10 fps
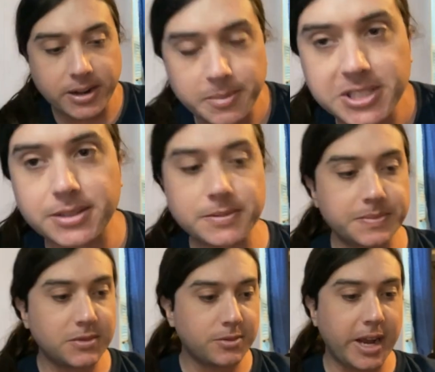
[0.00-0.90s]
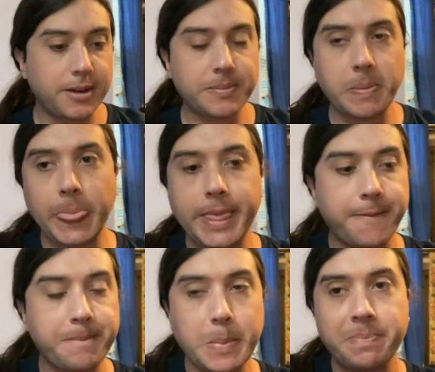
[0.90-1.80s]
missile, right?
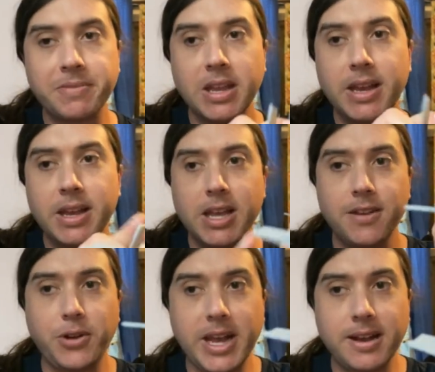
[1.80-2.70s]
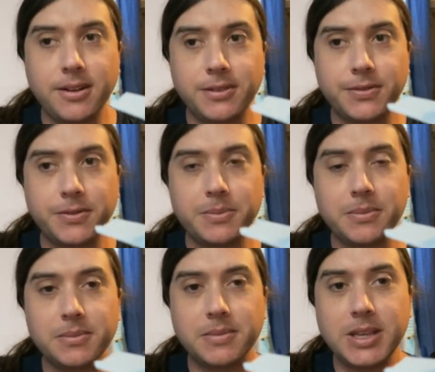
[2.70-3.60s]
If we have
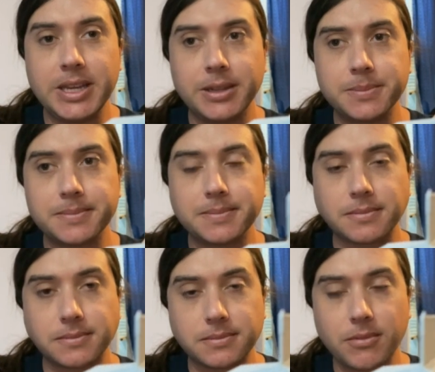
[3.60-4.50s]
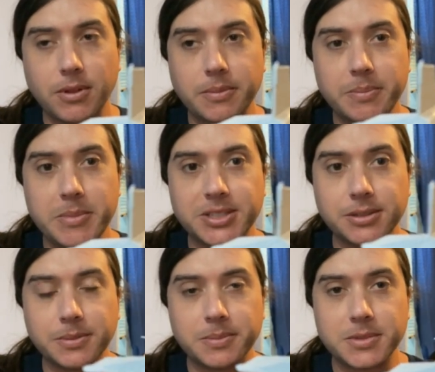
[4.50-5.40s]
the
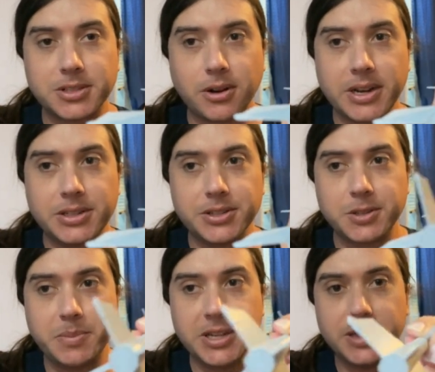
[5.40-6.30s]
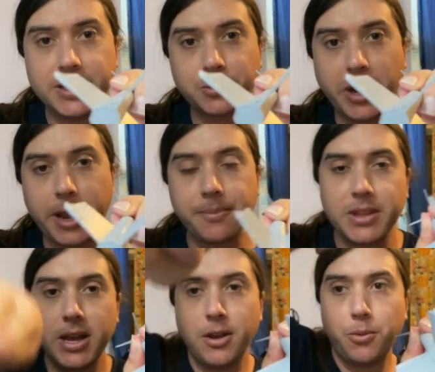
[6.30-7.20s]
missile starting to spin this way,
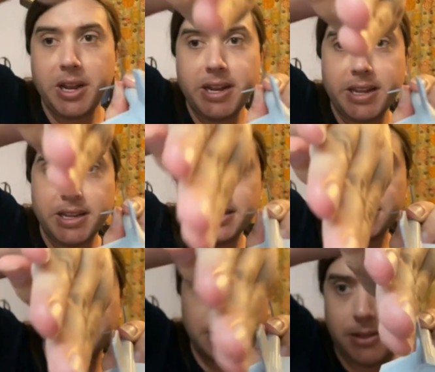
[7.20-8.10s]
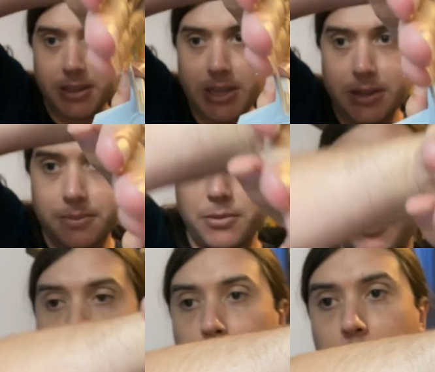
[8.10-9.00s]
we need the
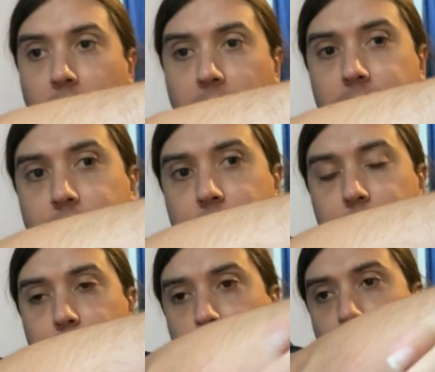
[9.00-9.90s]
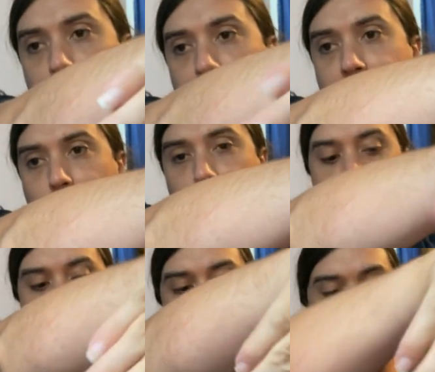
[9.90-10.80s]
rolleron to kick over
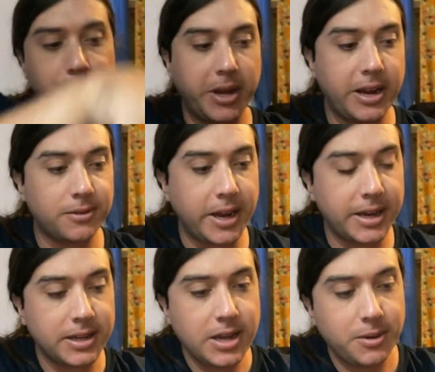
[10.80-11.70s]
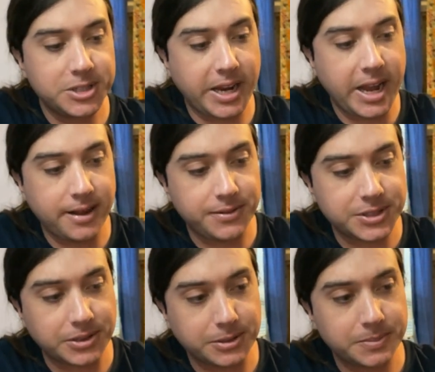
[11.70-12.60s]
this way, right? Which I have this
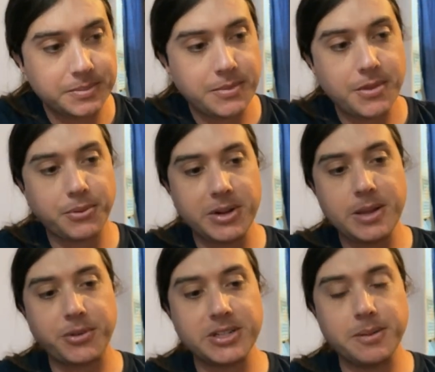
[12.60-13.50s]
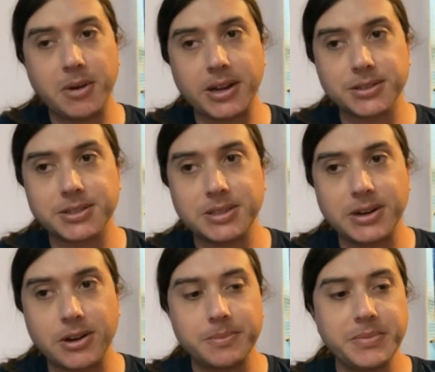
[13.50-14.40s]
little 3D printed models that
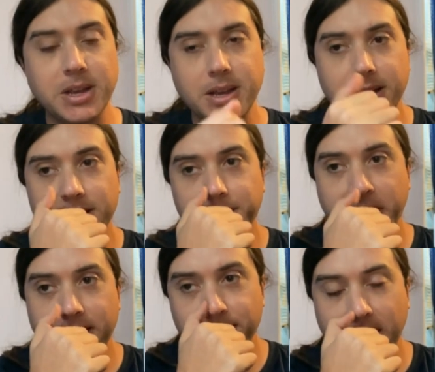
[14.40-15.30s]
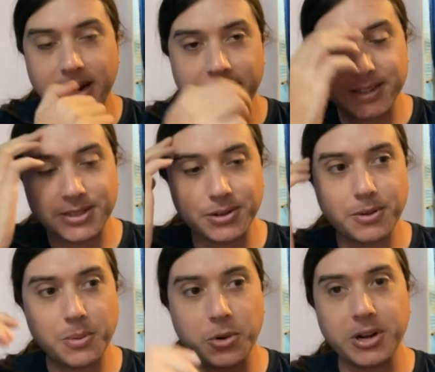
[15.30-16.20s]
are expanded, right? And so
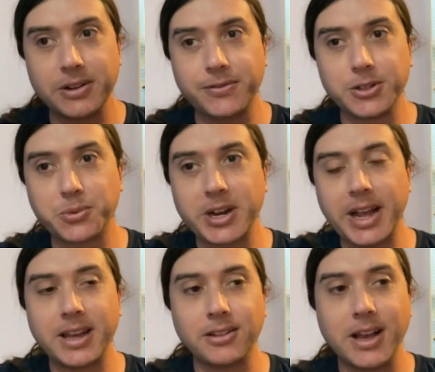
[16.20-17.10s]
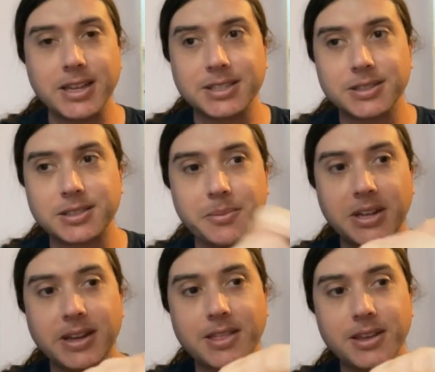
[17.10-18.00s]
we're gonna first we're gonna analyze something
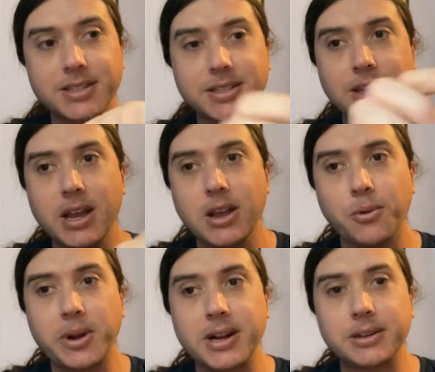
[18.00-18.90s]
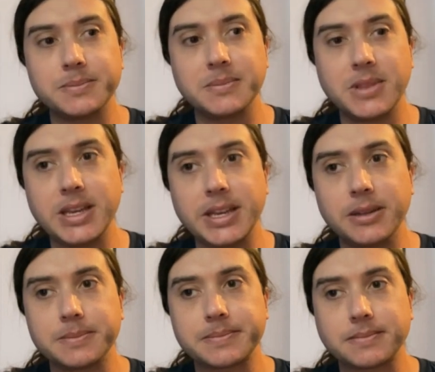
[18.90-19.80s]
like this, where the
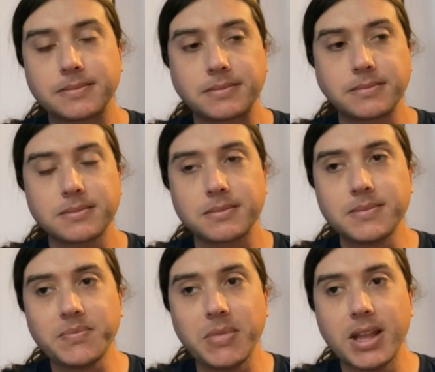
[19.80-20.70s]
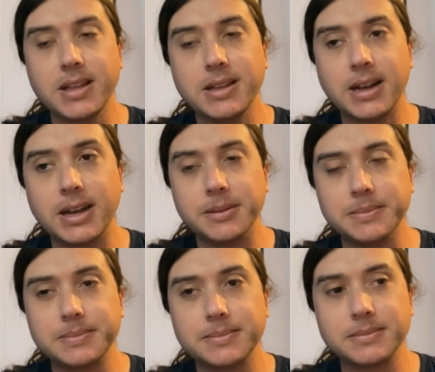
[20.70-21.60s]
uh,
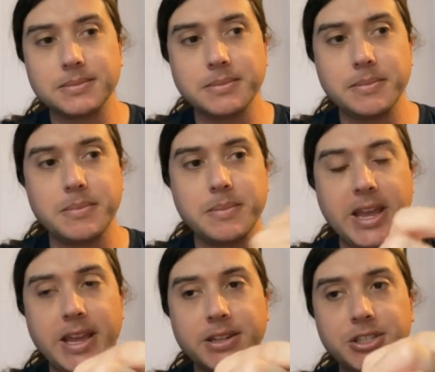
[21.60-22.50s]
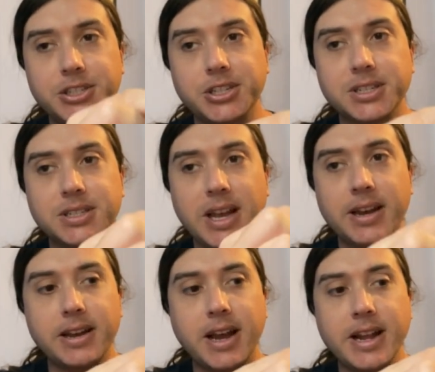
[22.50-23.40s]
hinge is just at a
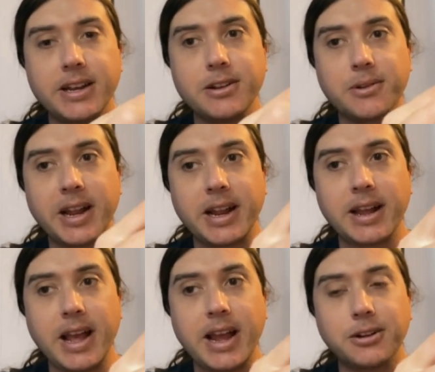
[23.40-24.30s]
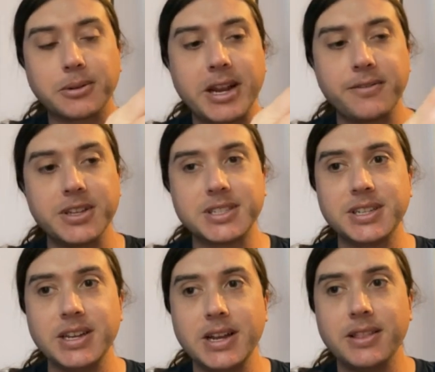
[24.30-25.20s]
90 degree angle, right? If this
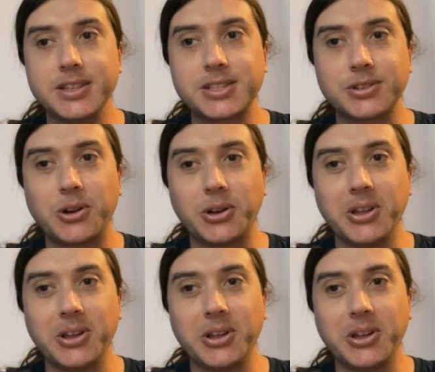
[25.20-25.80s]
this circle